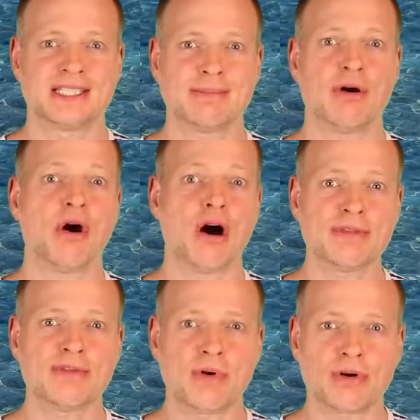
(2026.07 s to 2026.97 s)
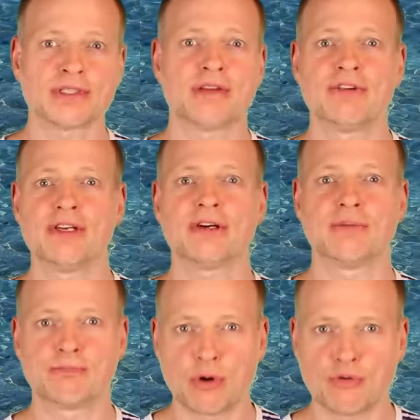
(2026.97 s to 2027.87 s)
and some are omnivores,
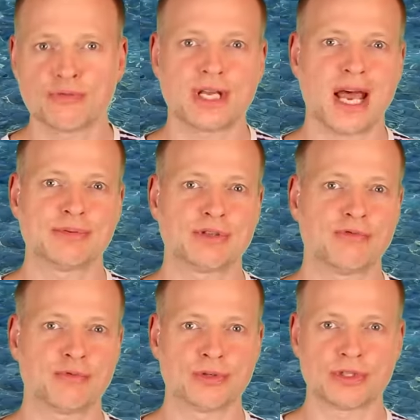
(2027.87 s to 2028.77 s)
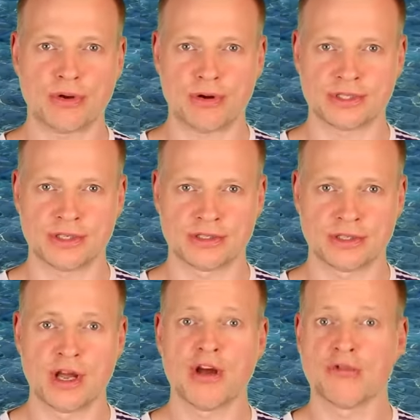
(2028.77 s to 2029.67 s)
feeding on both types of food
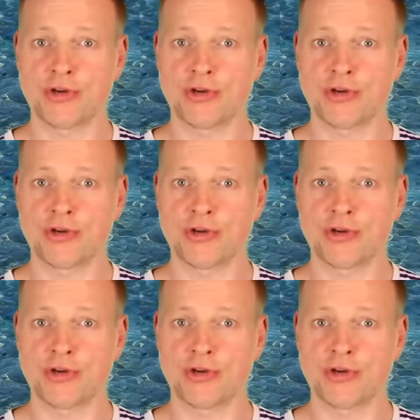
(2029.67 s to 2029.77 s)
sources.